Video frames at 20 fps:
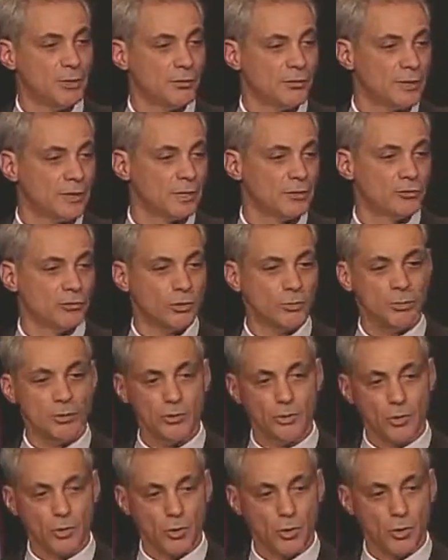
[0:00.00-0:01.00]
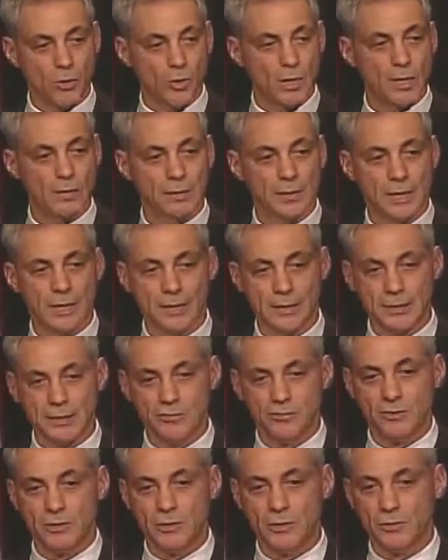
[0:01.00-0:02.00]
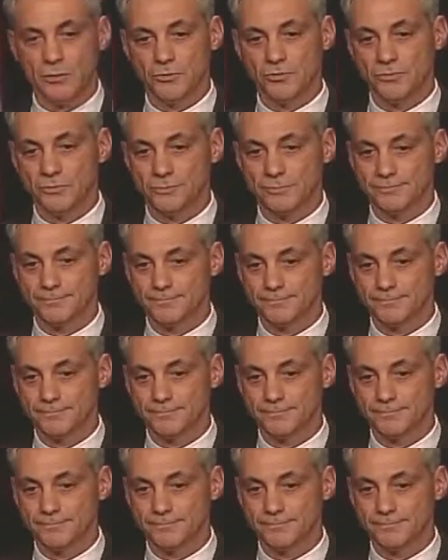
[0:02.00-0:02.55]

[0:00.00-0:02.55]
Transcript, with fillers: who they contribute, all online, easy to use.